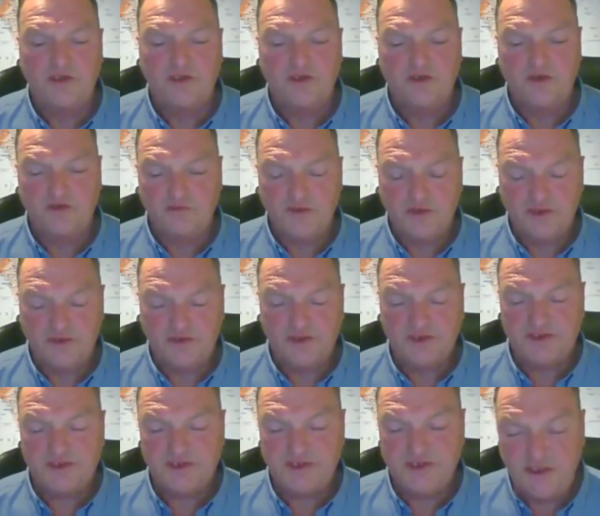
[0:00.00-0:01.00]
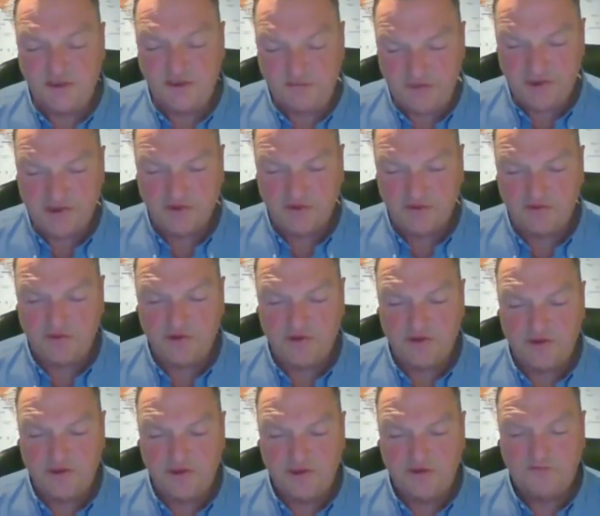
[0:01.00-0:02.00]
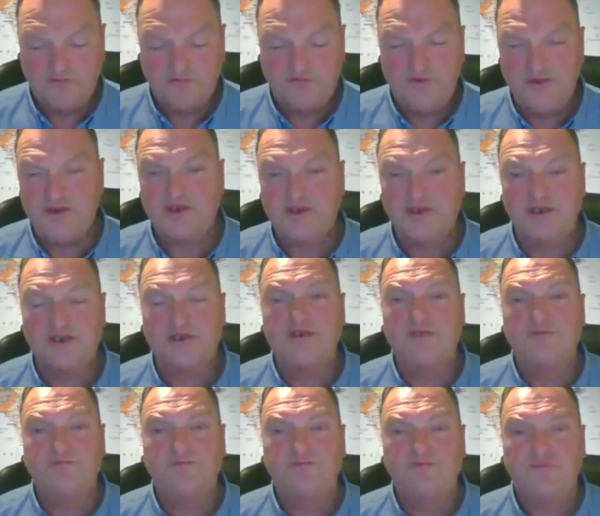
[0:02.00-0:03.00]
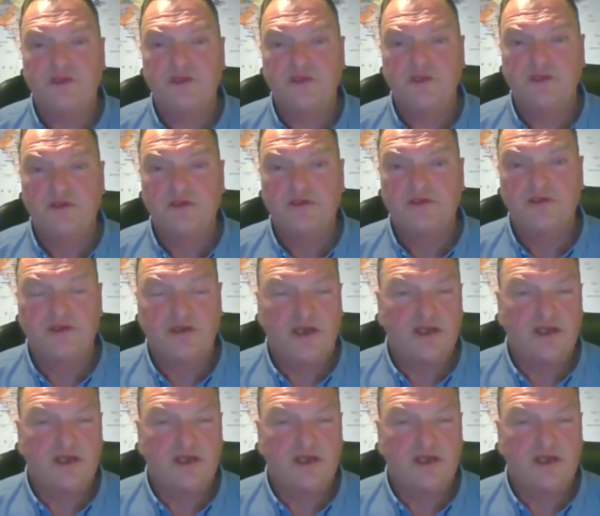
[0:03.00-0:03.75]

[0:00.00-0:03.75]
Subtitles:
Not because it's difficult physically. It's not like